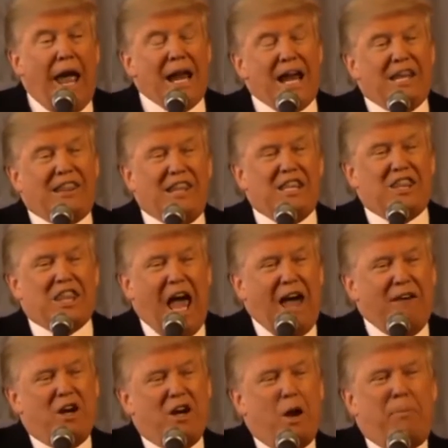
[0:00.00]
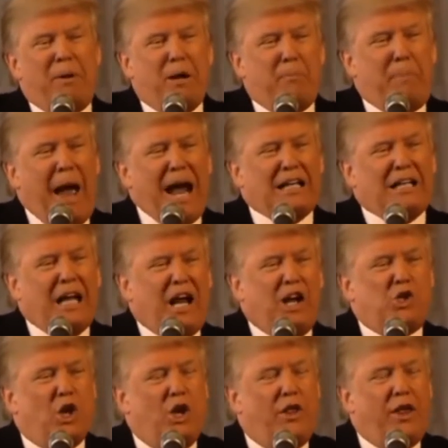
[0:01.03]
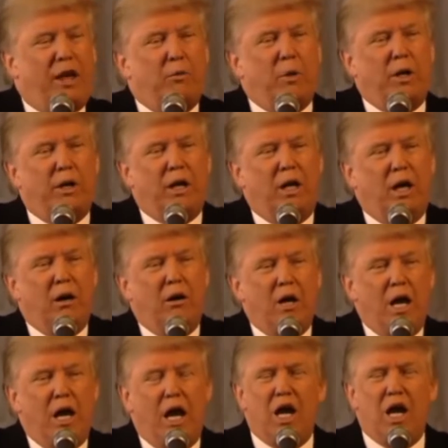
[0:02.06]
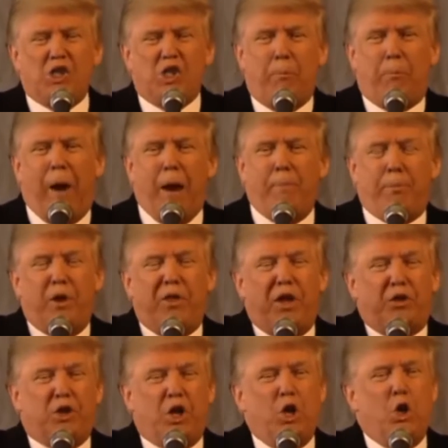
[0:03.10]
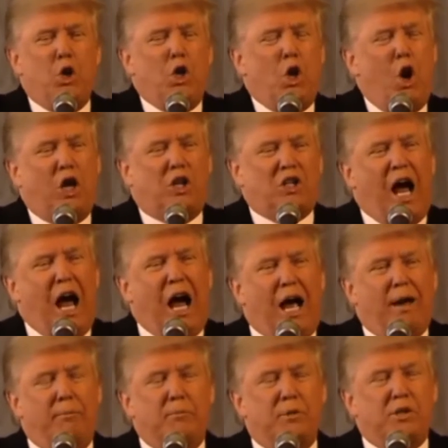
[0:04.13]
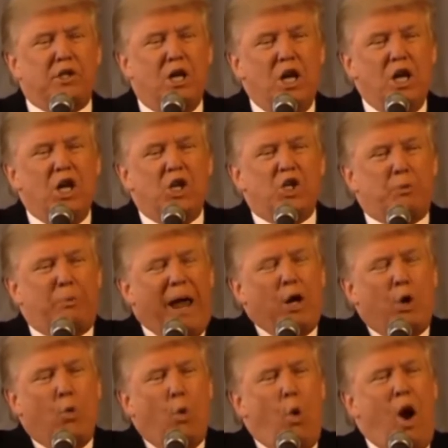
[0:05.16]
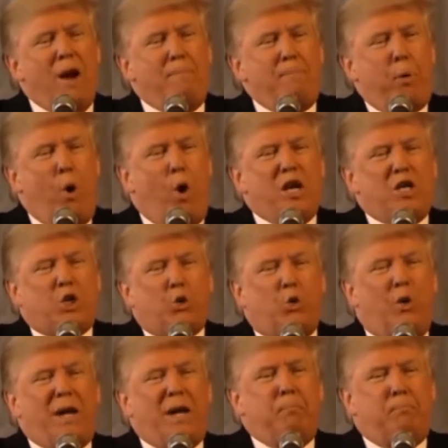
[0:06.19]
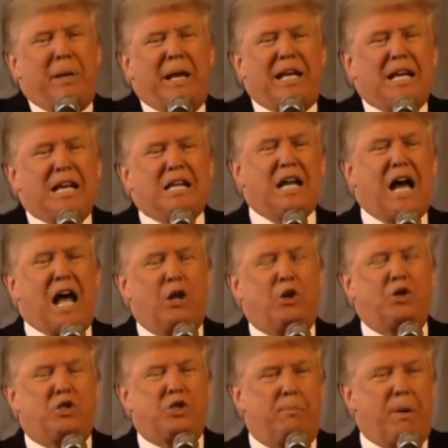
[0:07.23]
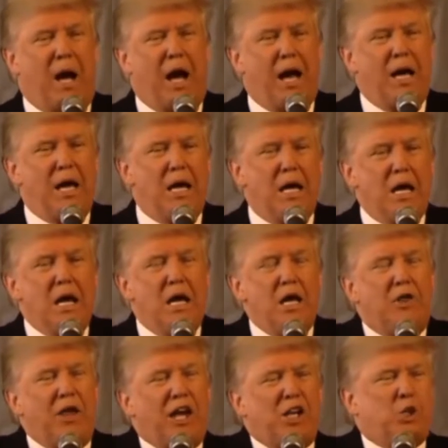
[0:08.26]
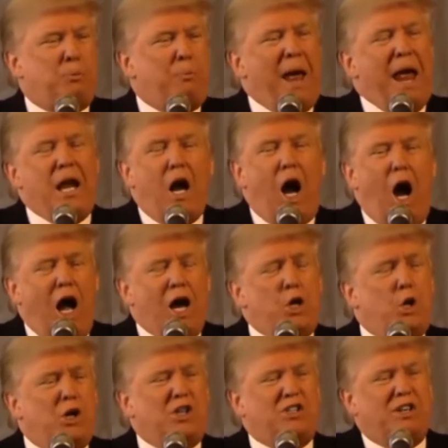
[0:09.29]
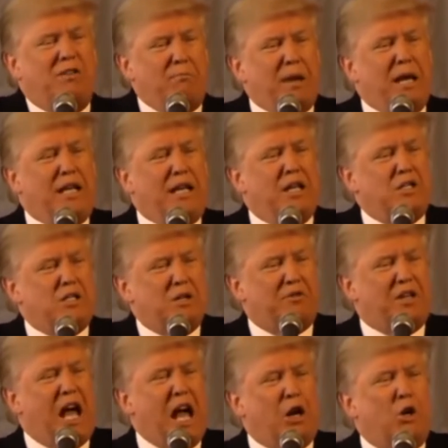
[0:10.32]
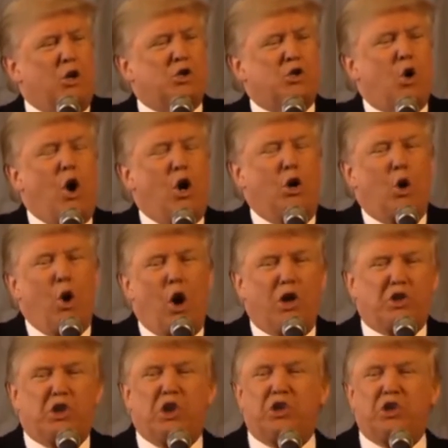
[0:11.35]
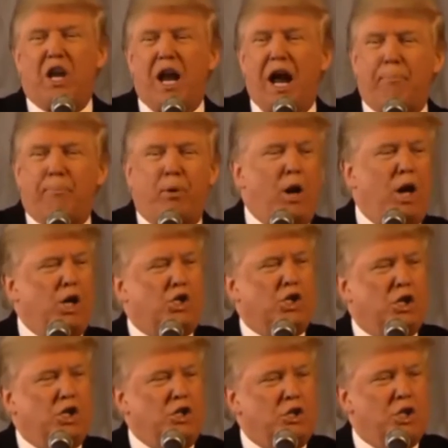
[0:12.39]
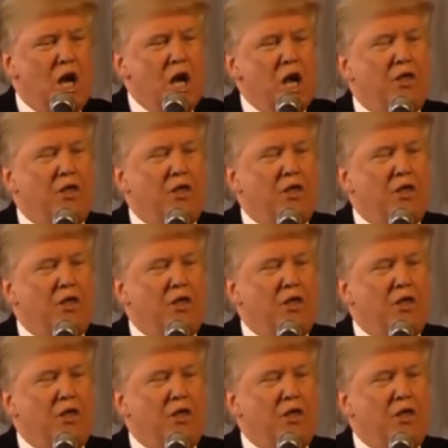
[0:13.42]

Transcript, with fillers: And I think they're having a big backlash on that one, you know. Here's a paper that the New York Times spent $1.3 billion to buy. They spent hundreds of millions of dollars on losses and operations.